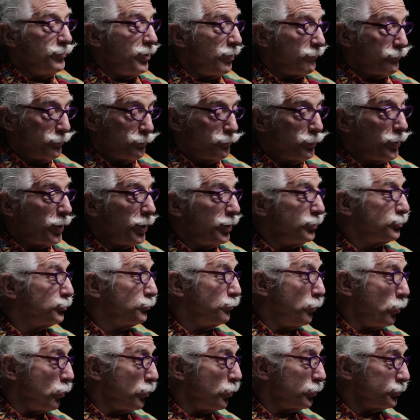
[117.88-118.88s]
never played
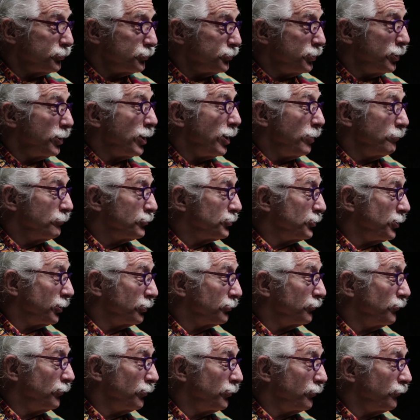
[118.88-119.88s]
sports and I'm
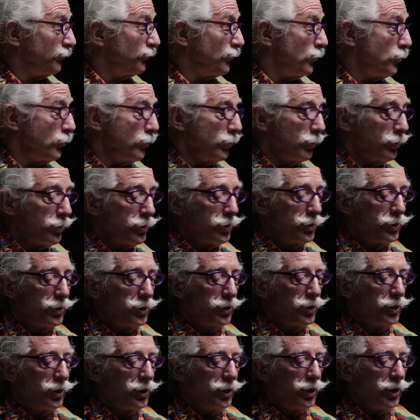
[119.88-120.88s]
6'4".
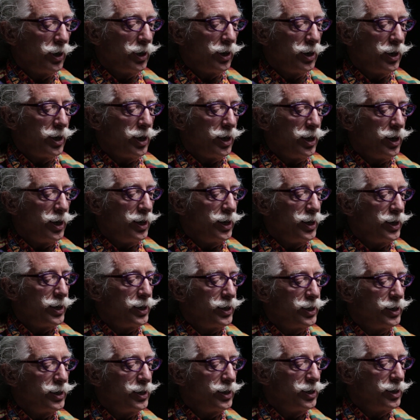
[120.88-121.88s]

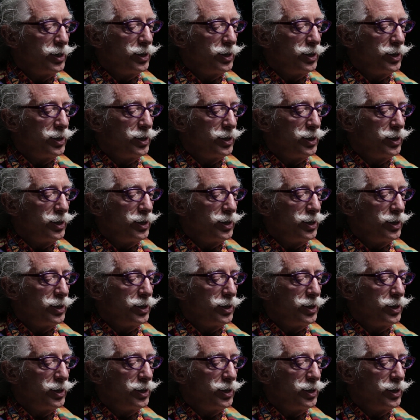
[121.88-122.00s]
I